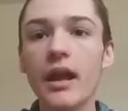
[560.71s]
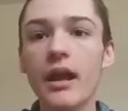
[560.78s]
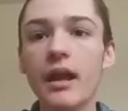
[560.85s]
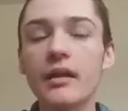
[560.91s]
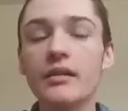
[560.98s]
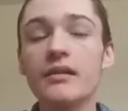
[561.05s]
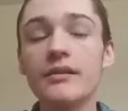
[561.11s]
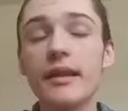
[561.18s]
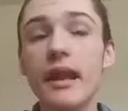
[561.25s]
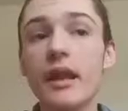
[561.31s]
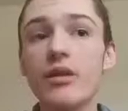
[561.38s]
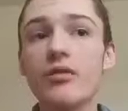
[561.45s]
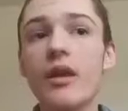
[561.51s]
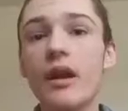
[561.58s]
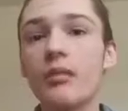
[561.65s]
it's
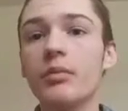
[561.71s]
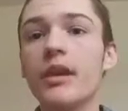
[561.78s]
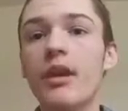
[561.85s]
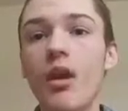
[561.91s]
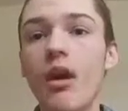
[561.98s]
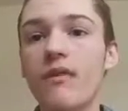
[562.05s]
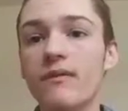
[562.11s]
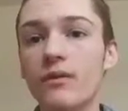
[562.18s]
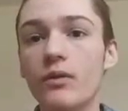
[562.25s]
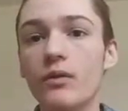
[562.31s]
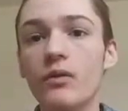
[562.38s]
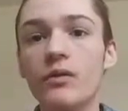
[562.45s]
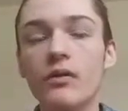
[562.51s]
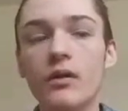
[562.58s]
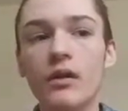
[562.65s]
incredibly
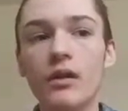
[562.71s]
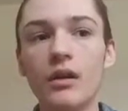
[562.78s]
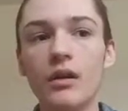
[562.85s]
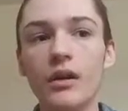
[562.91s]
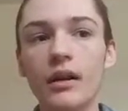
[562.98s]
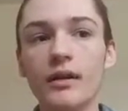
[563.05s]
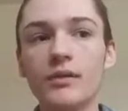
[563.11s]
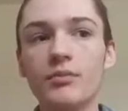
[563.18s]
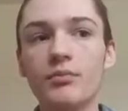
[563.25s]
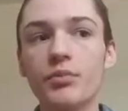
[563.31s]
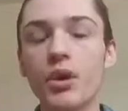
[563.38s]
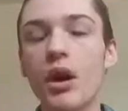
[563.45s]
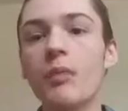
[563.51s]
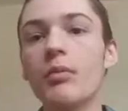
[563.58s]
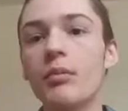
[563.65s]
awful. It's
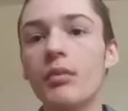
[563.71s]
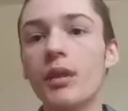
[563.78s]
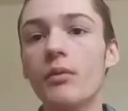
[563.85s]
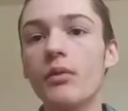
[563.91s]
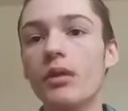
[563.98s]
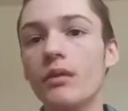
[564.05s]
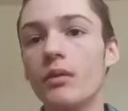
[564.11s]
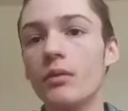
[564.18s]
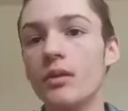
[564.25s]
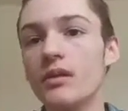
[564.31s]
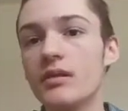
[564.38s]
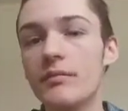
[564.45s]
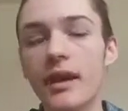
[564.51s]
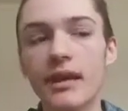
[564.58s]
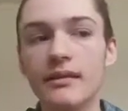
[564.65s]
probably one of the
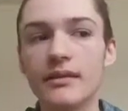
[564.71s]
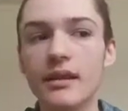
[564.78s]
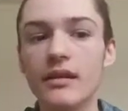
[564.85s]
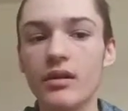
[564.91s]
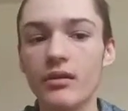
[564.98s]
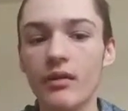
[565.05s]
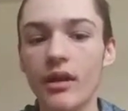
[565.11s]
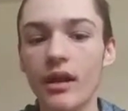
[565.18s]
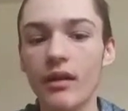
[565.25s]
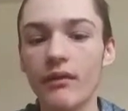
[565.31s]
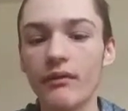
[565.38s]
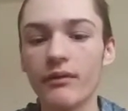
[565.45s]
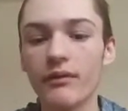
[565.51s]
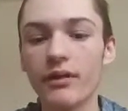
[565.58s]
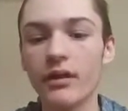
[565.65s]
worst pains I do have,
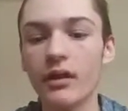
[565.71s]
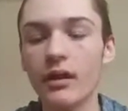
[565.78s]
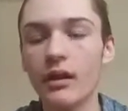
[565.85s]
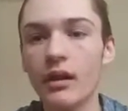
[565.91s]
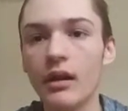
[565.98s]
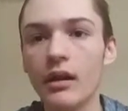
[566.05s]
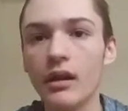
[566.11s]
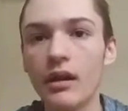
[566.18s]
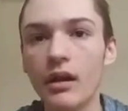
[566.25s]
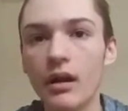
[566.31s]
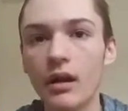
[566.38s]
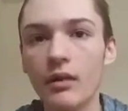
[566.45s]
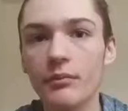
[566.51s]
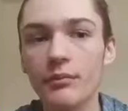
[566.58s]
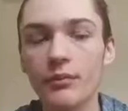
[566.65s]

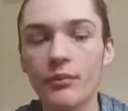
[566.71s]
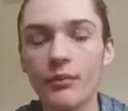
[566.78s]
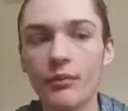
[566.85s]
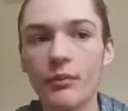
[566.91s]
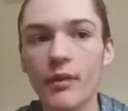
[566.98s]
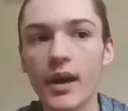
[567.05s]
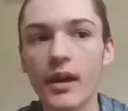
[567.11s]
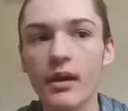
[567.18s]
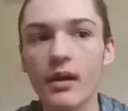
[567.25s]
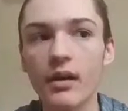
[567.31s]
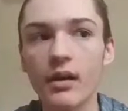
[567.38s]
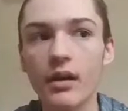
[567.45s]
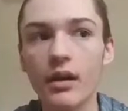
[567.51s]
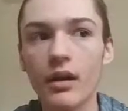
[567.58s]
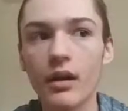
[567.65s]
um,
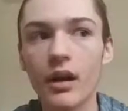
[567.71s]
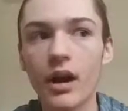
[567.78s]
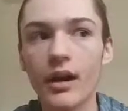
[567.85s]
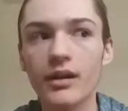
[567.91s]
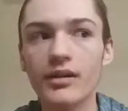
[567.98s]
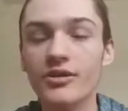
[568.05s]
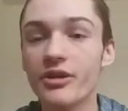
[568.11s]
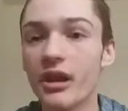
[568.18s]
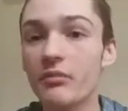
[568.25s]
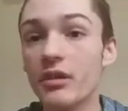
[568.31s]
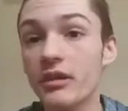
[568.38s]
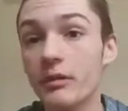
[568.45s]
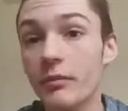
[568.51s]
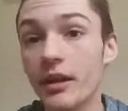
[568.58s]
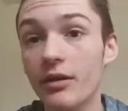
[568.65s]
where I describe
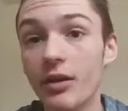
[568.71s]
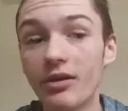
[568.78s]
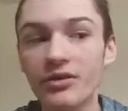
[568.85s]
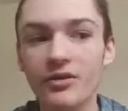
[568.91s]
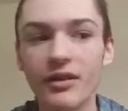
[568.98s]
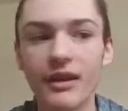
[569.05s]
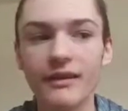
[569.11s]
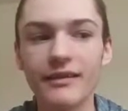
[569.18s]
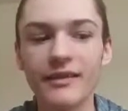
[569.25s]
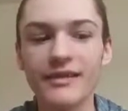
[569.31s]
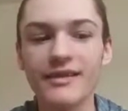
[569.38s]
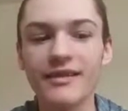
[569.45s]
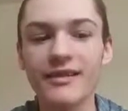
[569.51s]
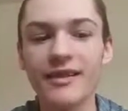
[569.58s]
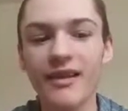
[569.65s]
it to my doctor like this
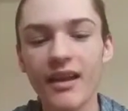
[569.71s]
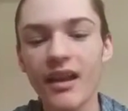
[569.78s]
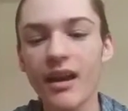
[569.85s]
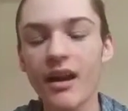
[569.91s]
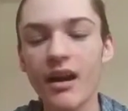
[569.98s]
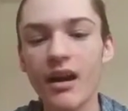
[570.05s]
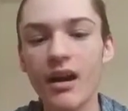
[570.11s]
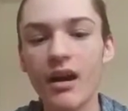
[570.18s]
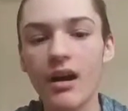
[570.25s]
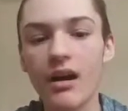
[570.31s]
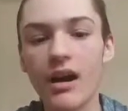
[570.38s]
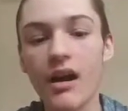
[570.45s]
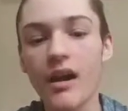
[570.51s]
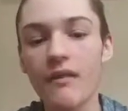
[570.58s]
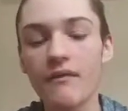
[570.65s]
uh,
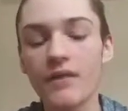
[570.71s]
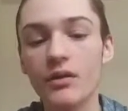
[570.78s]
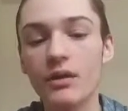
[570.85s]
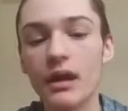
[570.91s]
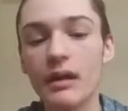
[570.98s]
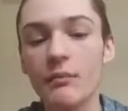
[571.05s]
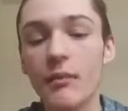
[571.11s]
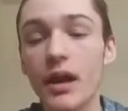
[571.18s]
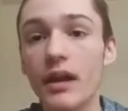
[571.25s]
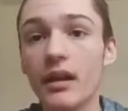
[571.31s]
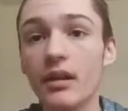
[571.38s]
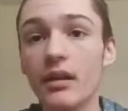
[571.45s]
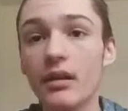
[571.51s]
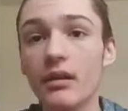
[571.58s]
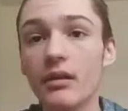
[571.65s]
I feel like
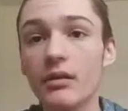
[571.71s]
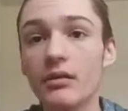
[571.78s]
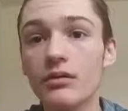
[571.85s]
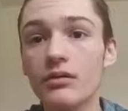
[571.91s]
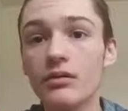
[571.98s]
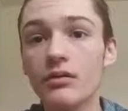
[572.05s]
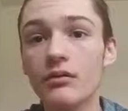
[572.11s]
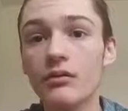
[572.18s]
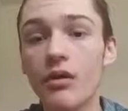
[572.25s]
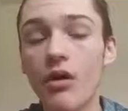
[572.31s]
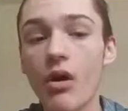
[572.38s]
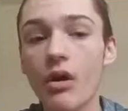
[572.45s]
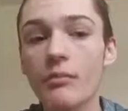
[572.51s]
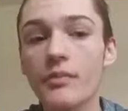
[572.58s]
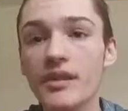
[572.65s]
my
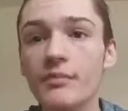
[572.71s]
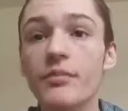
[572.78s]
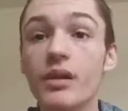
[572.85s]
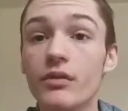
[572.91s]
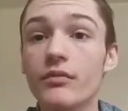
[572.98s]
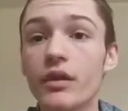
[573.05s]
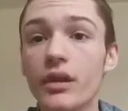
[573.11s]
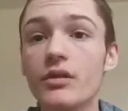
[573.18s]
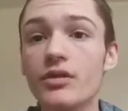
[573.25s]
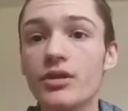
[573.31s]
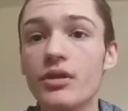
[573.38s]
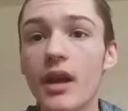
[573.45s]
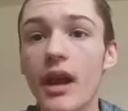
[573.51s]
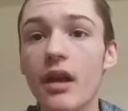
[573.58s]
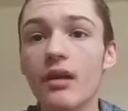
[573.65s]
arm is being
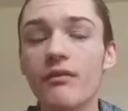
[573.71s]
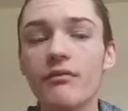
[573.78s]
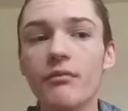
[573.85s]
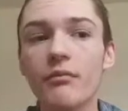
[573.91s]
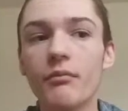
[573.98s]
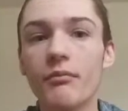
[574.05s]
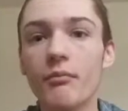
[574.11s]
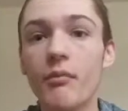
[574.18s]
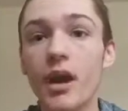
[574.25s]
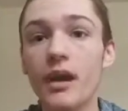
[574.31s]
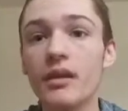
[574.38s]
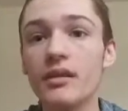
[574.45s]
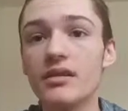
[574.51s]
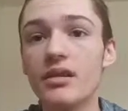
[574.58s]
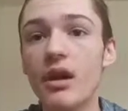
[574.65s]
wrenched out of
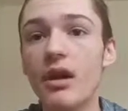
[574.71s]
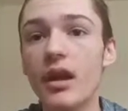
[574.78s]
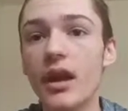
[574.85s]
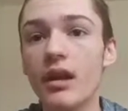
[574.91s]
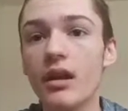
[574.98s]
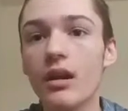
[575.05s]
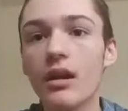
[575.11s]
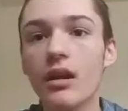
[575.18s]
my socket,